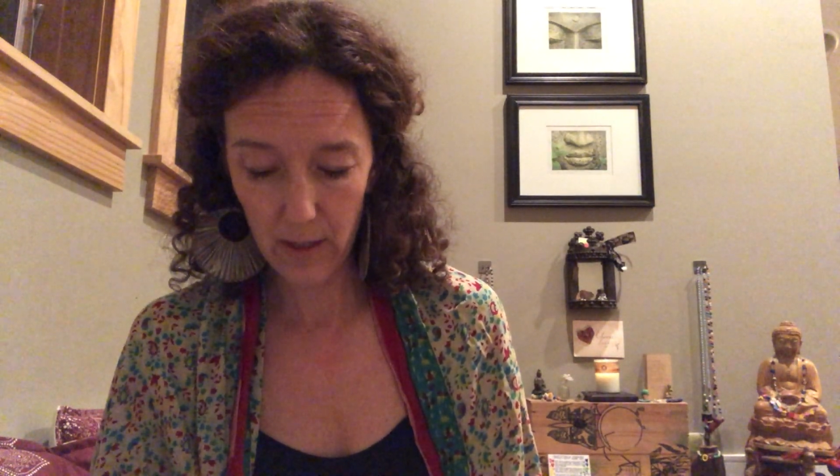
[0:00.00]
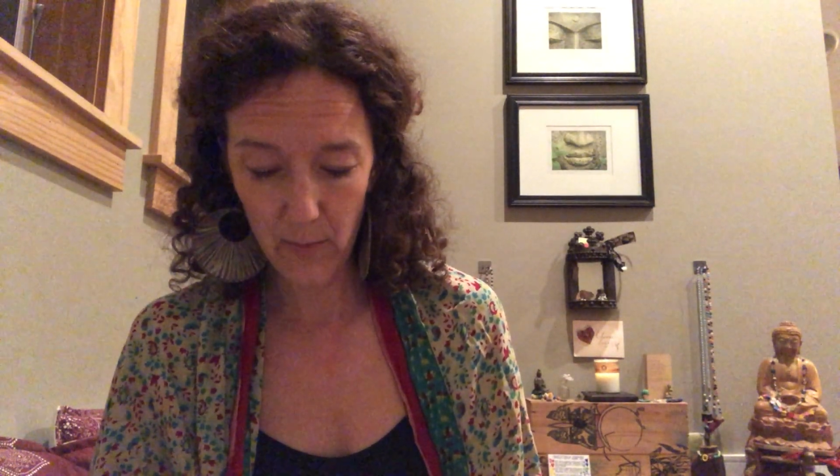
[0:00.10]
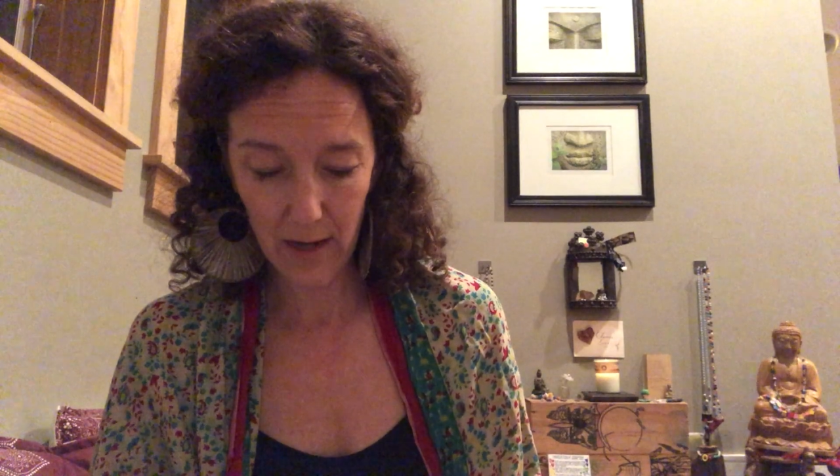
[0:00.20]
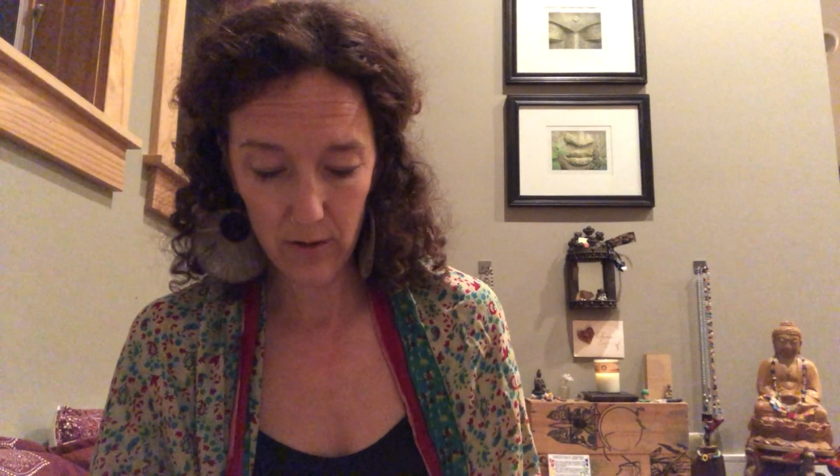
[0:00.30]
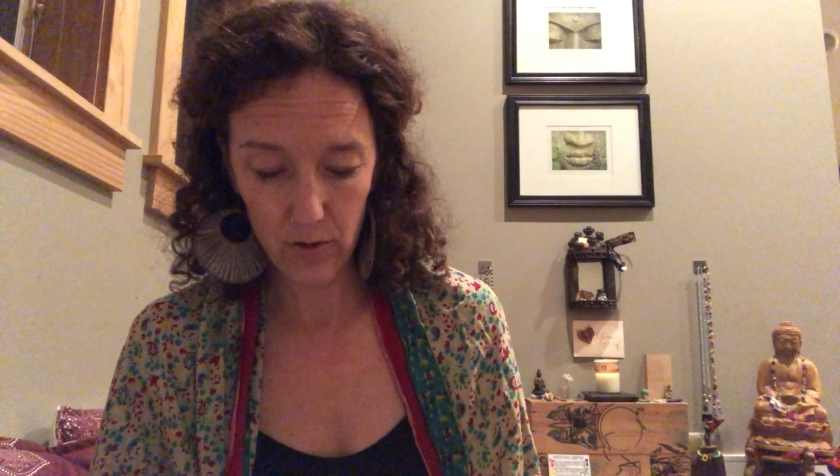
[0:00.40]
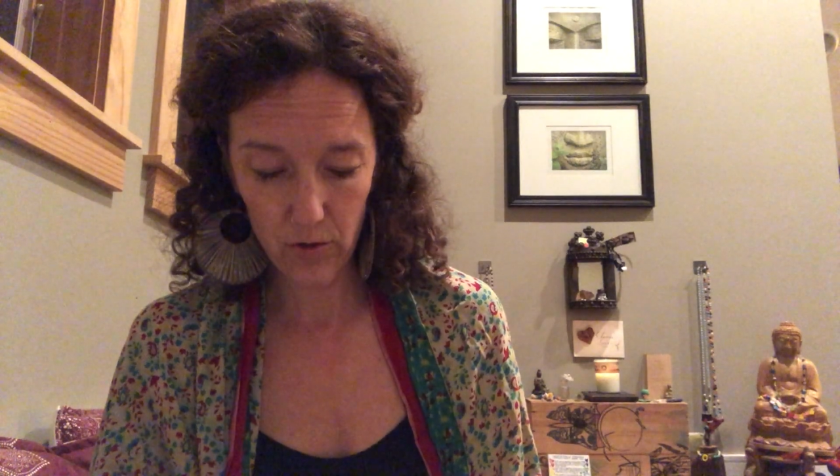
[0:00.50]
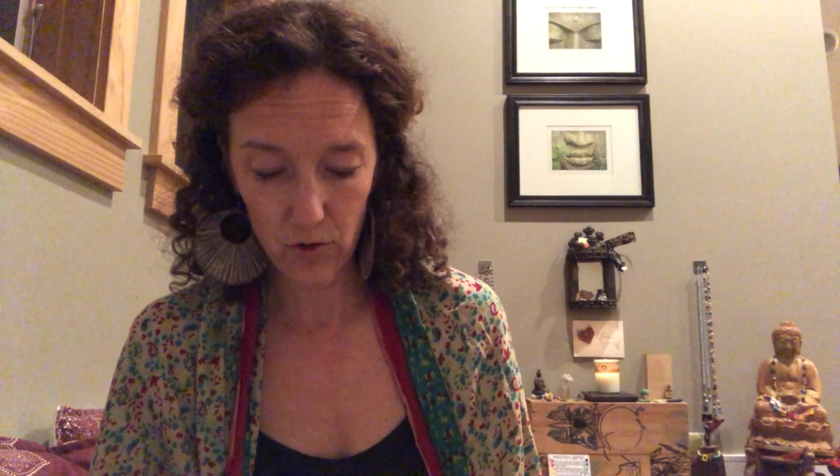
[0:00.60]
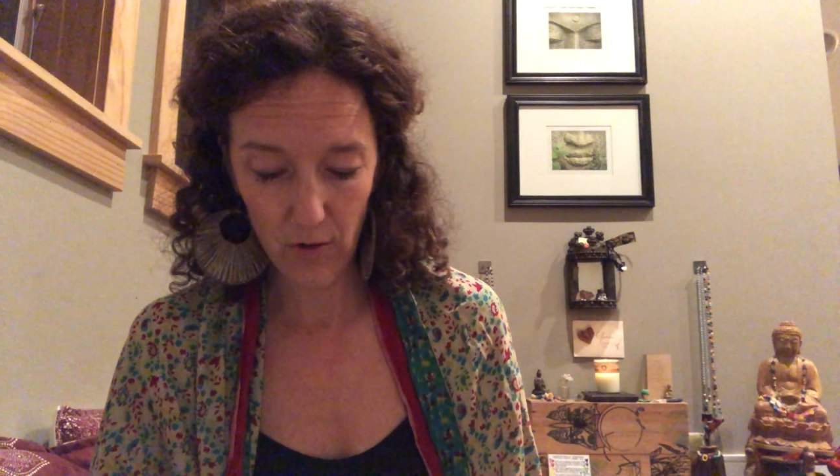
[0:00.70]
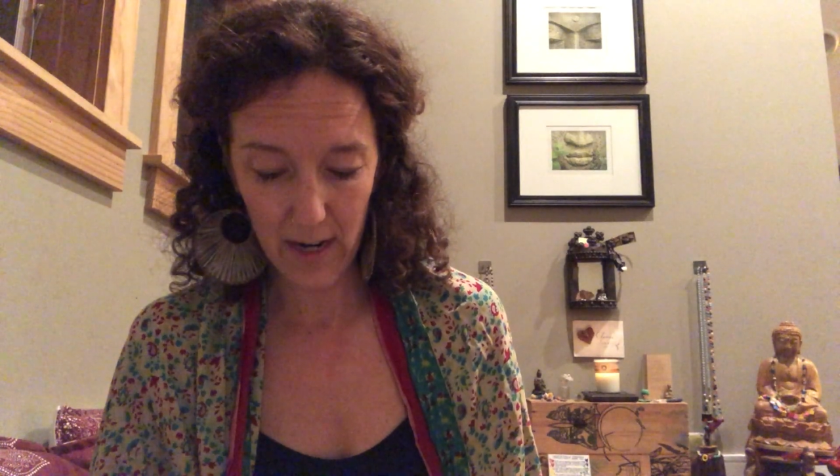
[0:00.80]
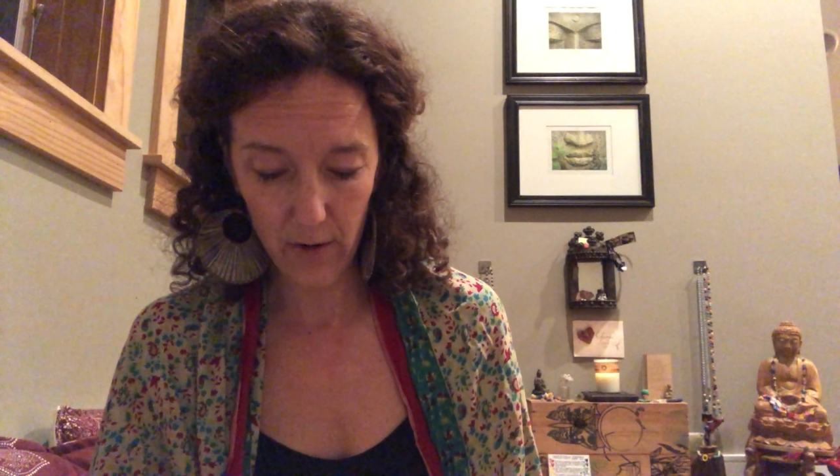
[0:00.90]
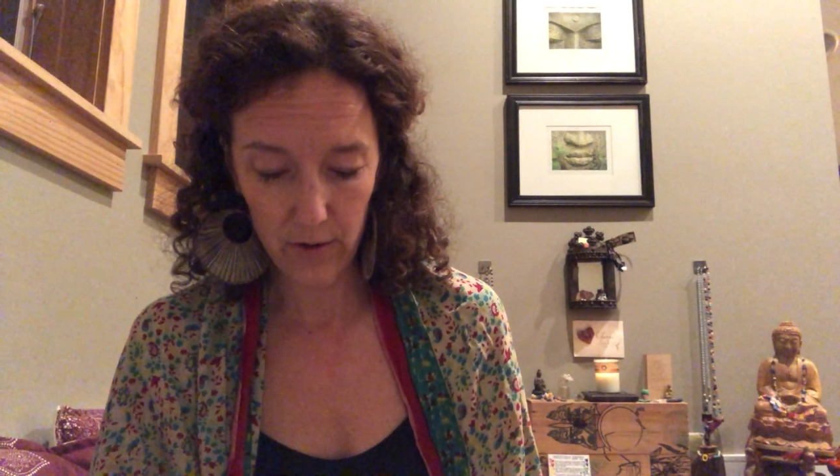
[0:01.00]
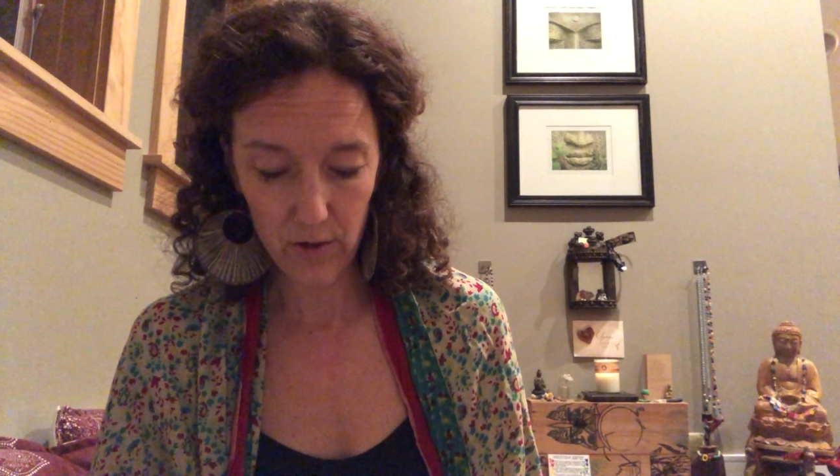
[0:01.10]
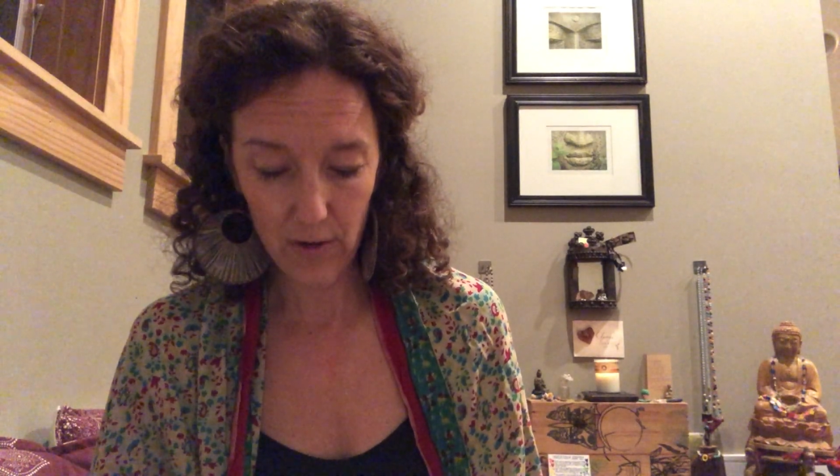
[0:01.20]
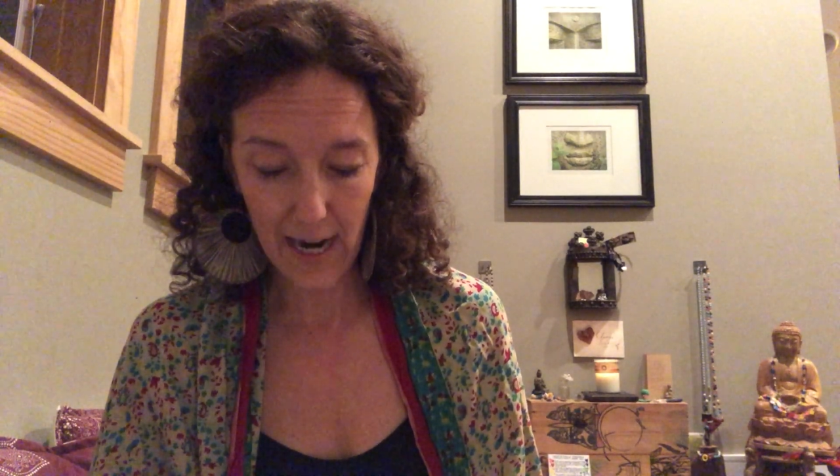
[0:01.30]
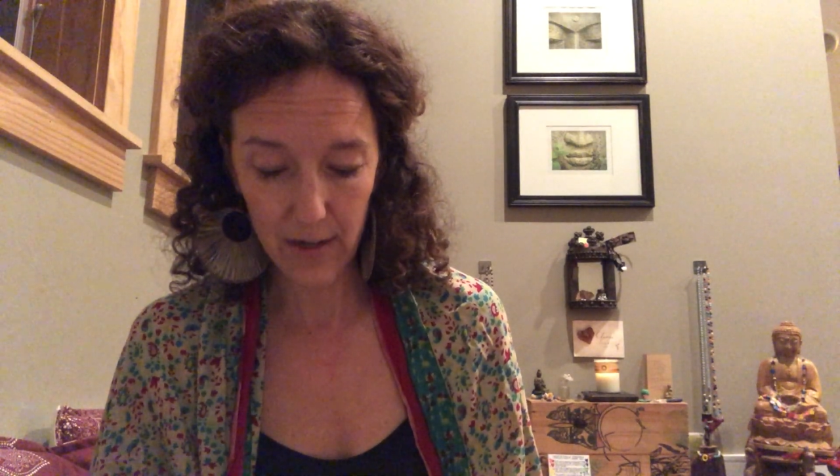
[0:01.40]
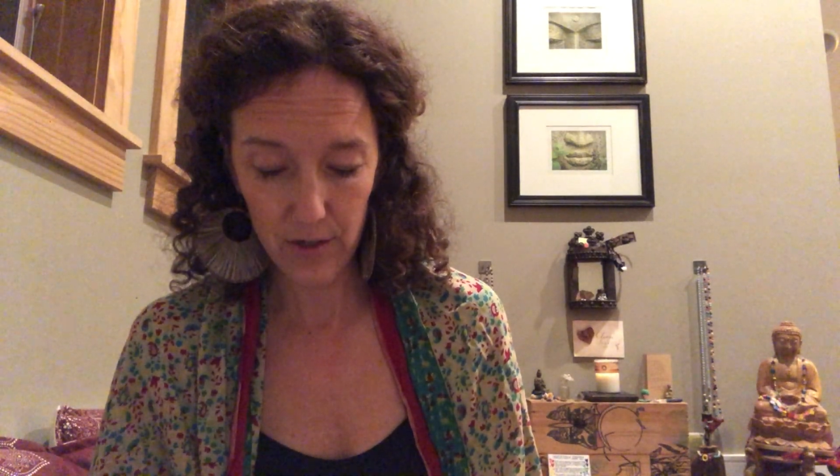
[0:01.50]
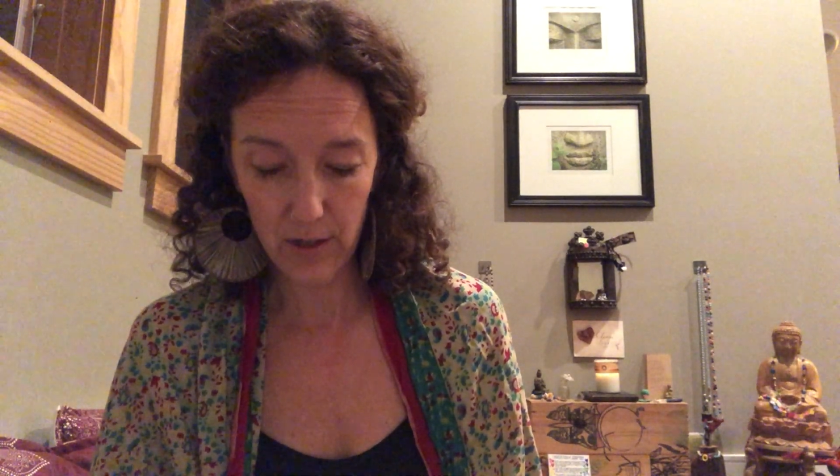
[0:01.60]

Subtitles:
and about to strike or scratch,